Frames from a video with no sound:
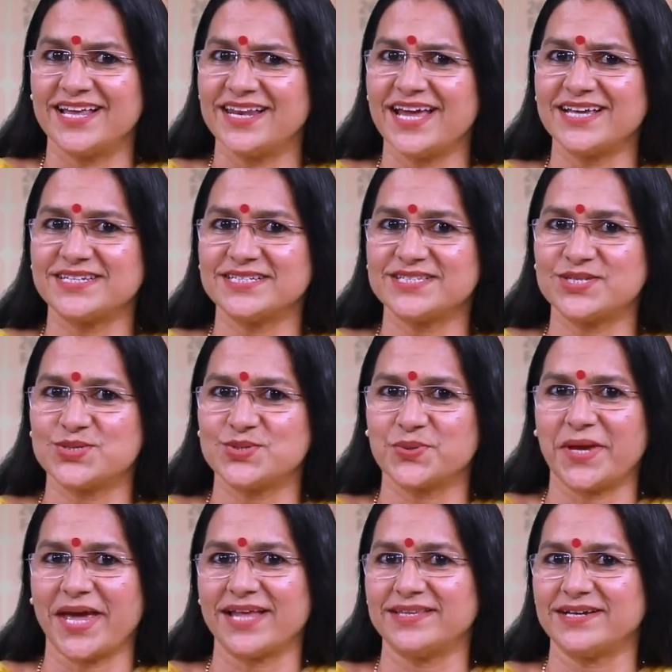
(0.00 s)
let us
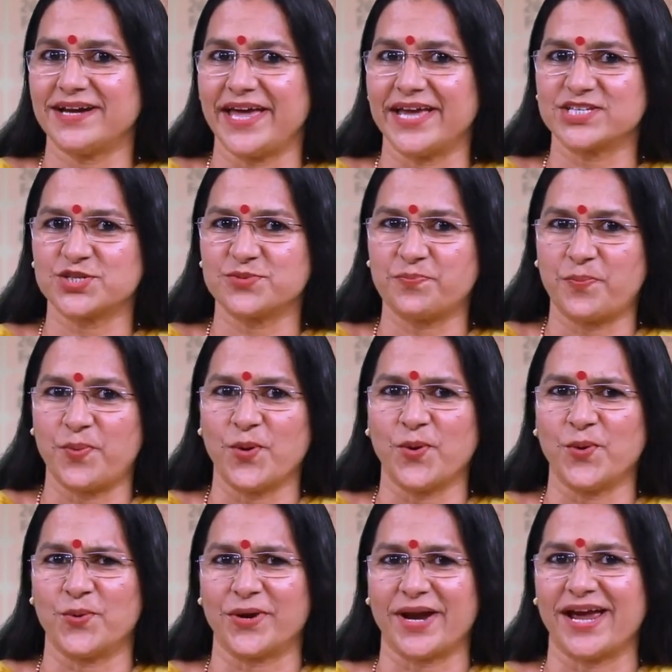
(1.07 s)
together
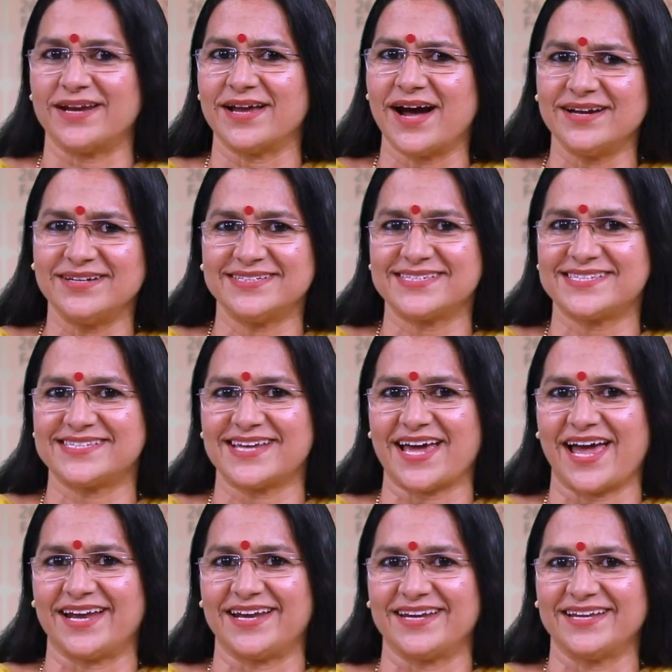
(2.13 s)
explore and
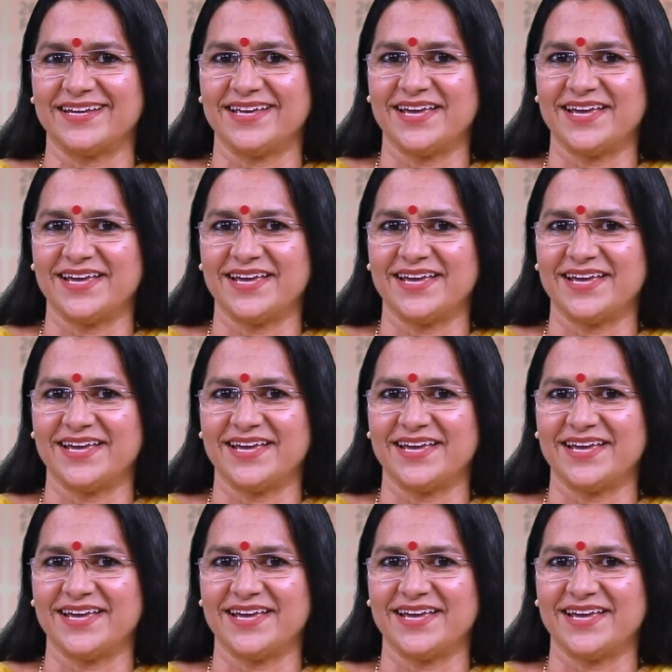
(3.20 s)
understand